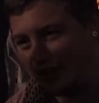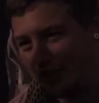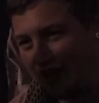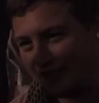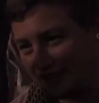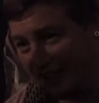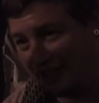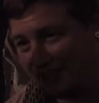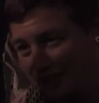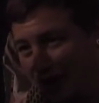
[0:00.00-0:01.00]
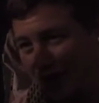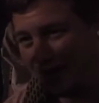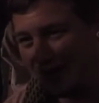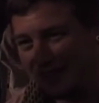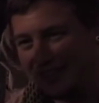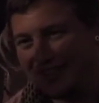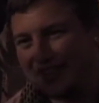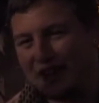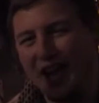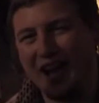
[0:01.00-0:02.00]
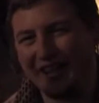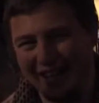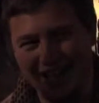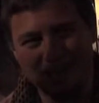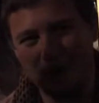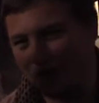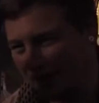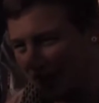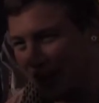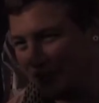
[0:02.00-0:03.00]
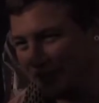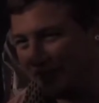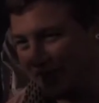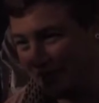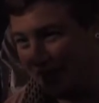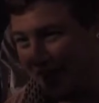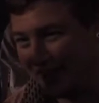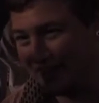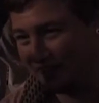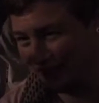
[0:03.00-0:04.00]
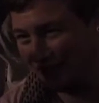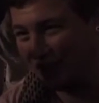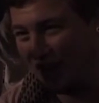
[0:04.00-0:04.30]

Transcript: to go back to Leeds tomorrow. Back to real life. Yeah, but we're going to hopefully come back if it's still